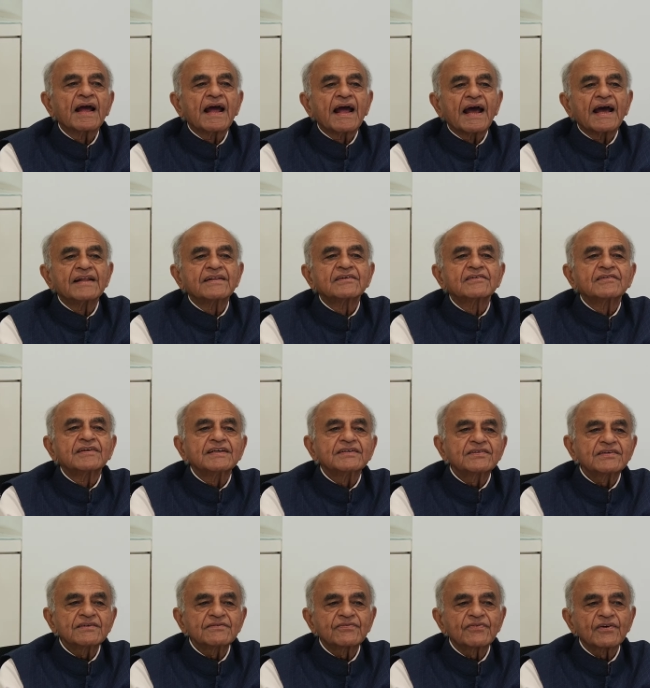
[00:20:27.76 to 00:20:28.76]
And the
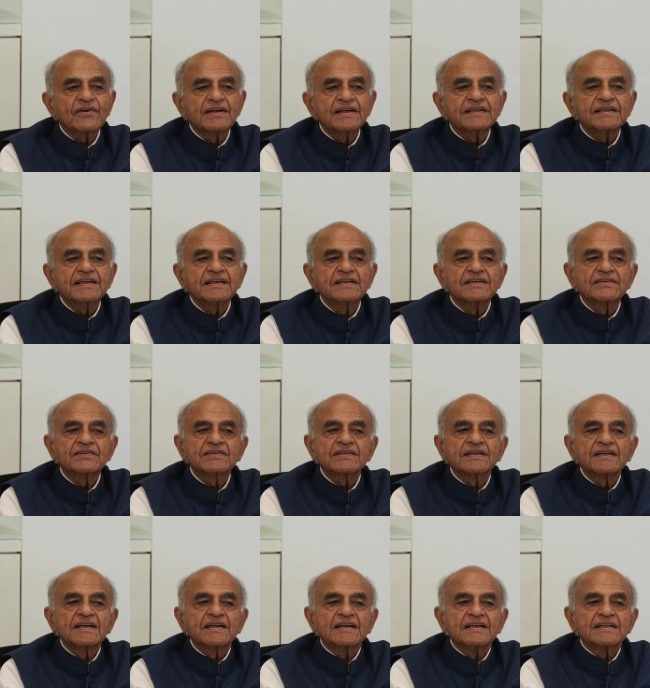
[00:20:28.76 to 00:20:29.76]
reason for it is
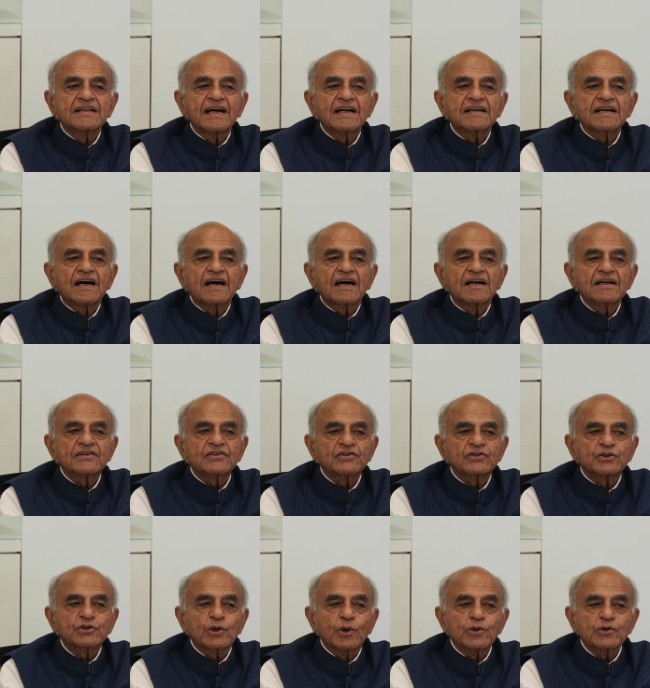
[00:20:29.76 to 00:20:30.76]
that our
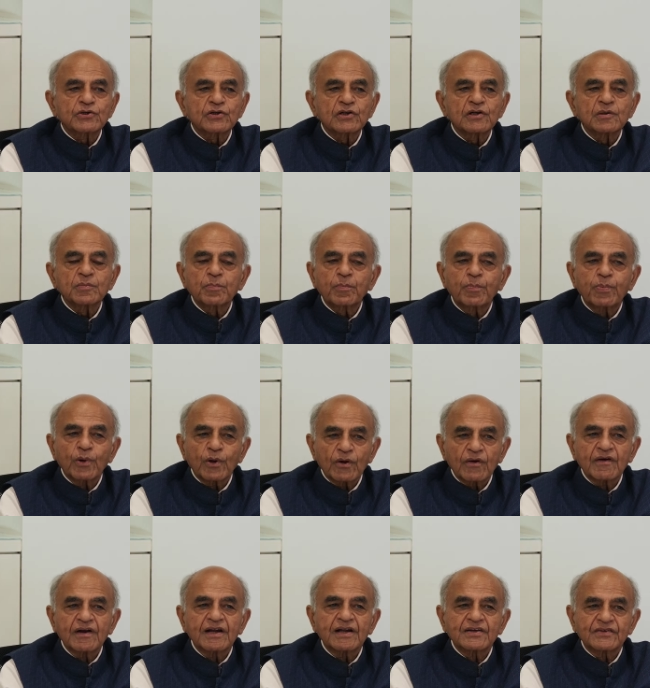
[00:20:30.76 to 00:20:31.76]
social
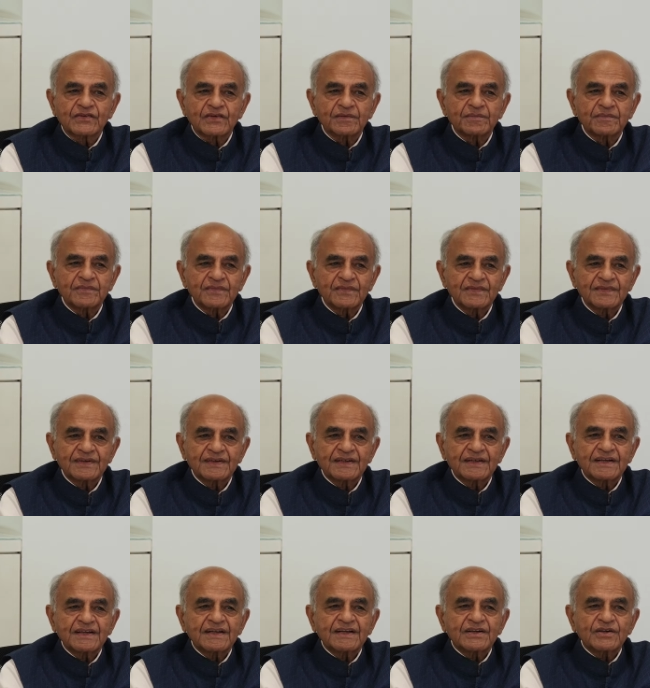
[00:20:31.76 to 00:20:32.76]
pluralism
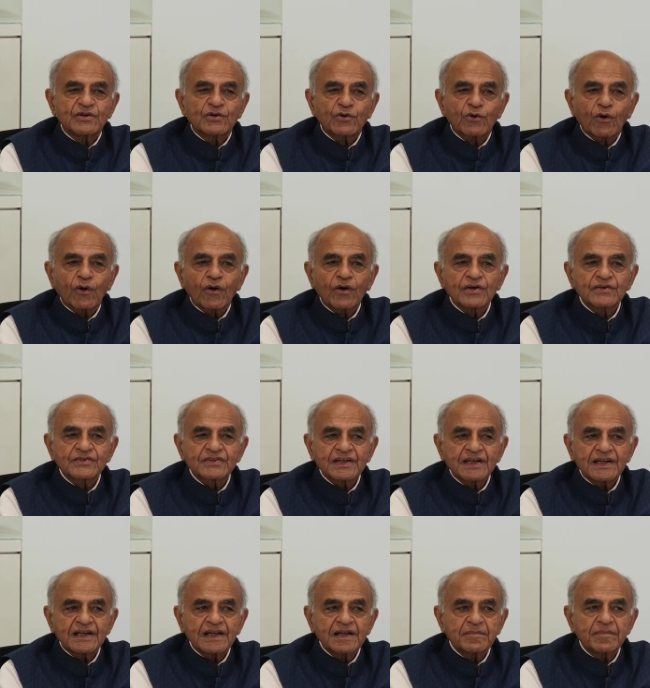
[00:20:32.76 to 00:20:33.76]
draws a
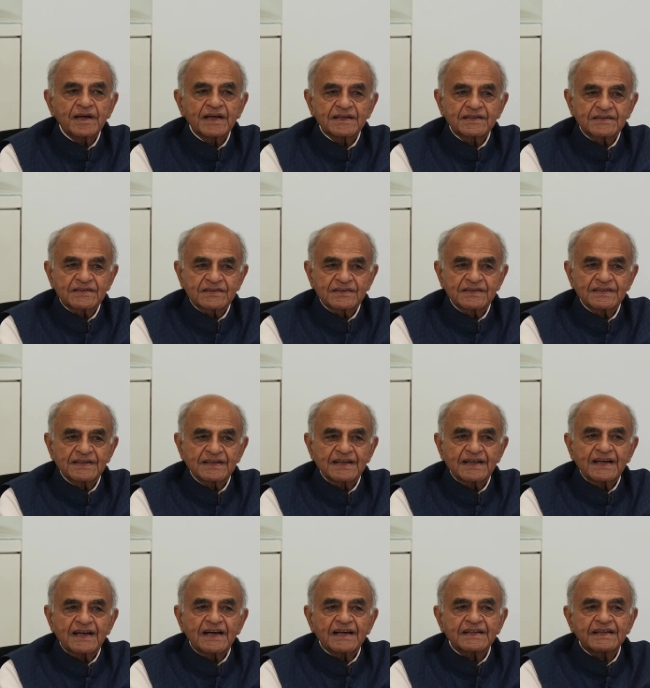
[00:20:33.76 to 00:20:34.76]
limit
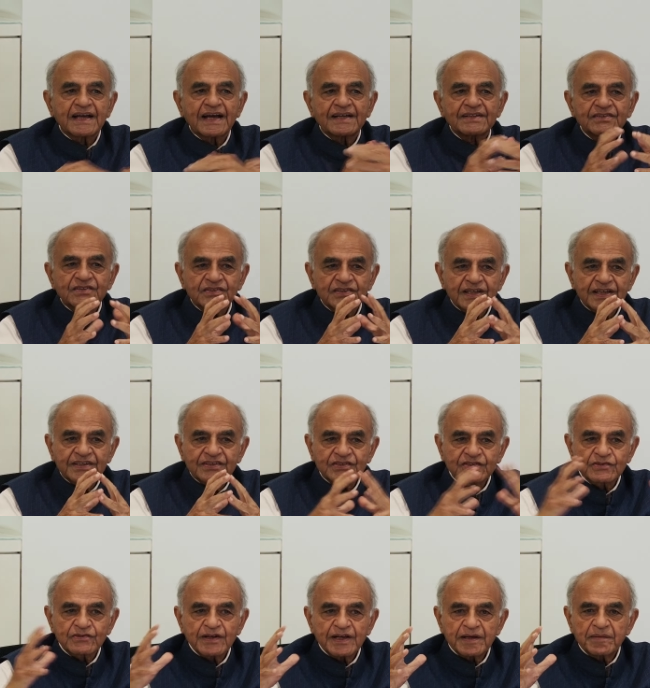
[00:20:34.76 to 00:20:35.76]
against
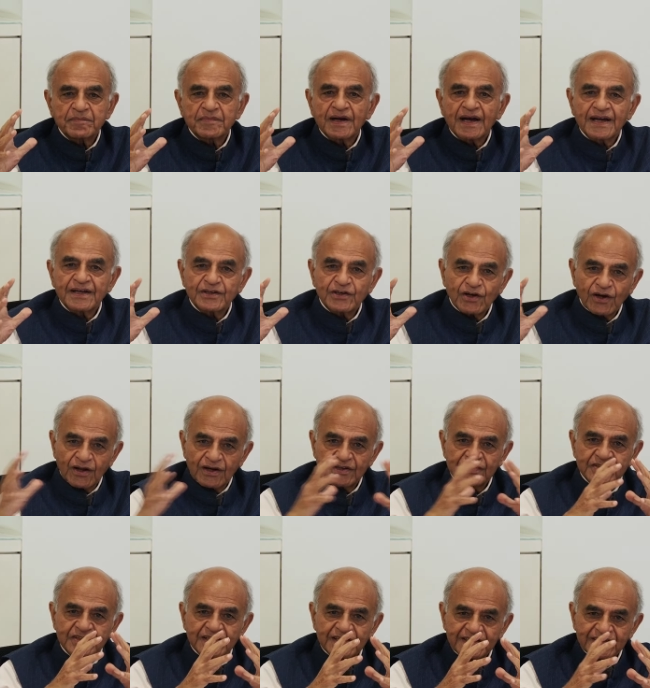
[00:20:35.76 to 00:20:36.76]
extreme
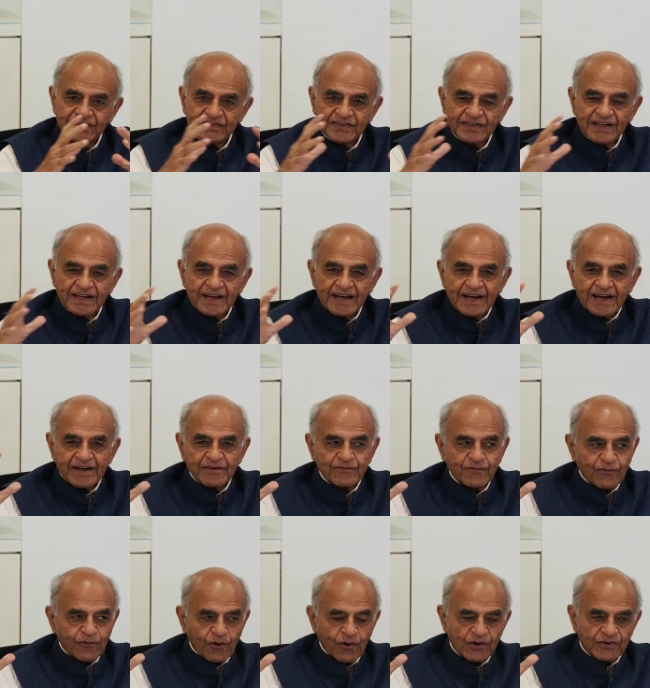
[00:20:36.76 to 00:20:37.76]
ideologies and
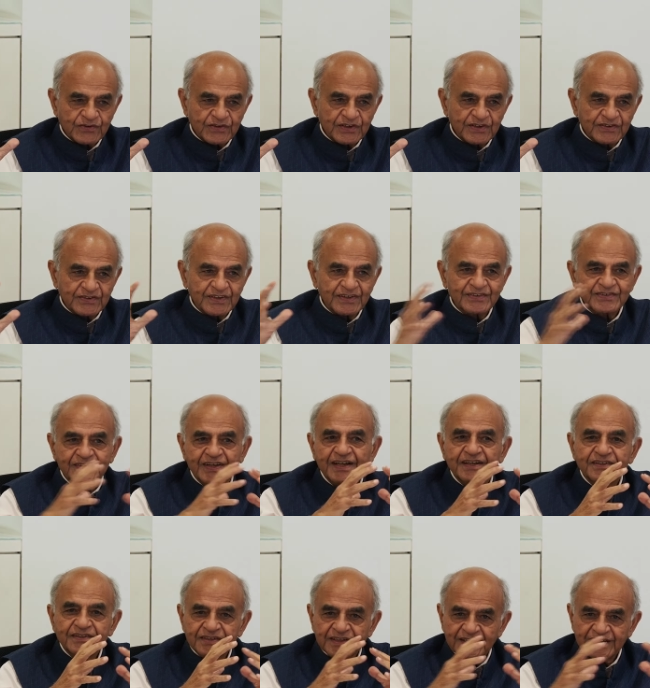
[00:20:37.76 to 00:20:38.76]
forces the
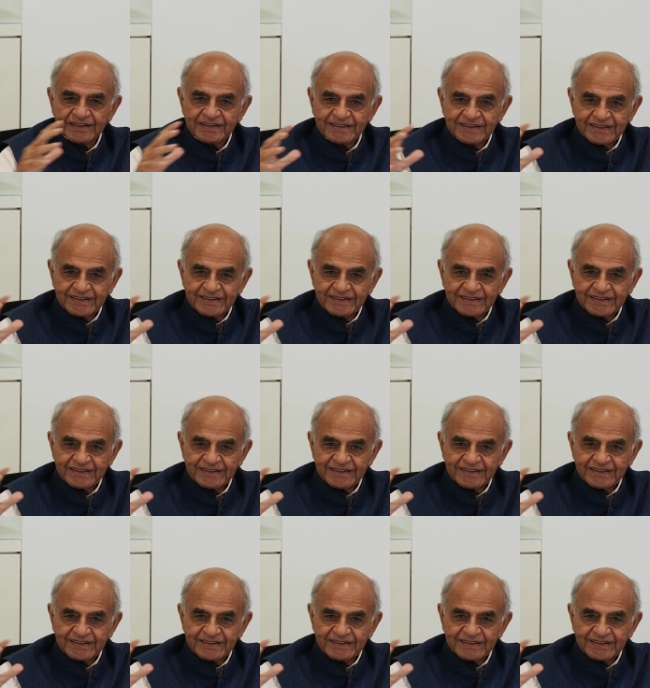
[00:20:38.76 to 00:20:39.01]
center